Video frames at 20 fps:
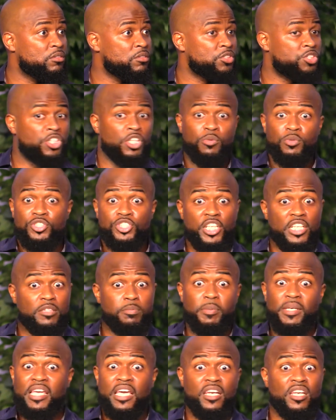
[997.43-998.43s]
She was
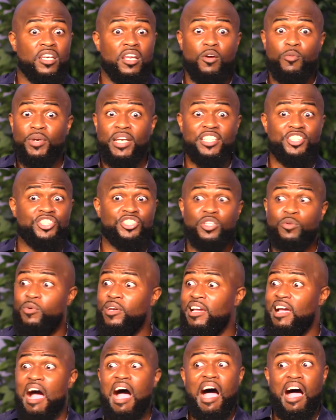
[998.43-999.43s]
just beginning a relationship
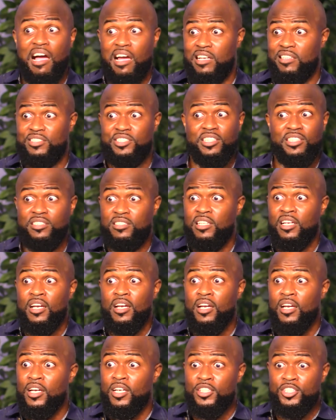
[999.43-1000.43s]
with God.
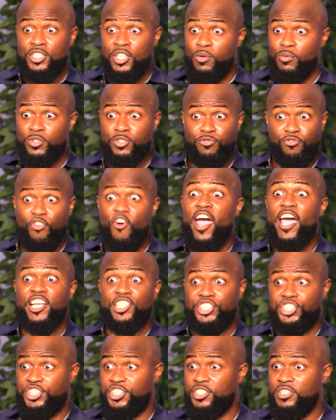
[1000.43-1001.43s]
She was
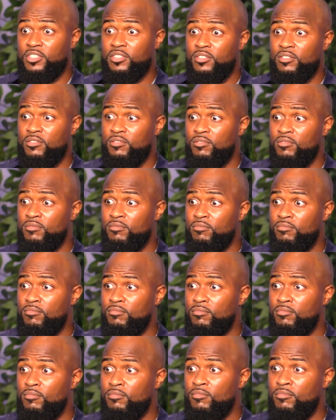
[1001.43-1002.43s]
fresh.
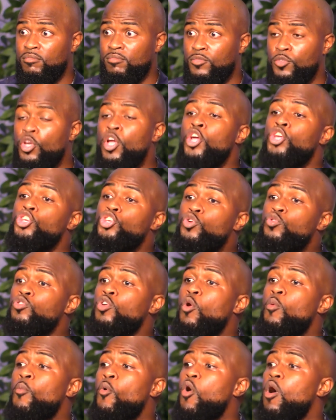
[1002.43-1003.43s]
You
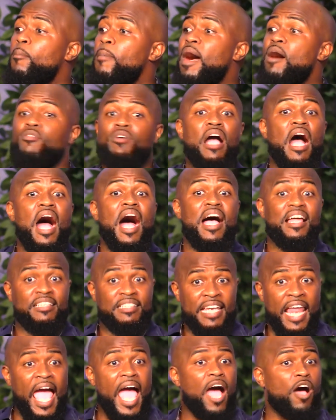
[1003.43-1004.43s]
know more about God
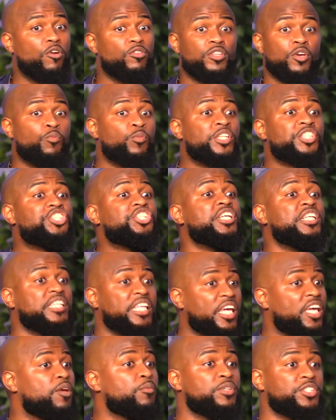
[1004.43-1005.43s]
now than when she
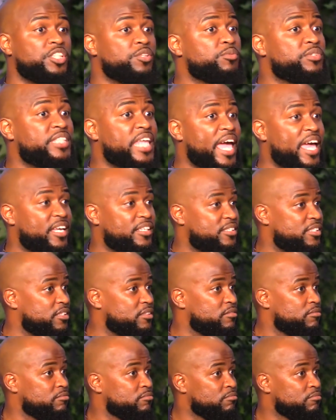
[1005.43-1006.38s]
did when she was dancing.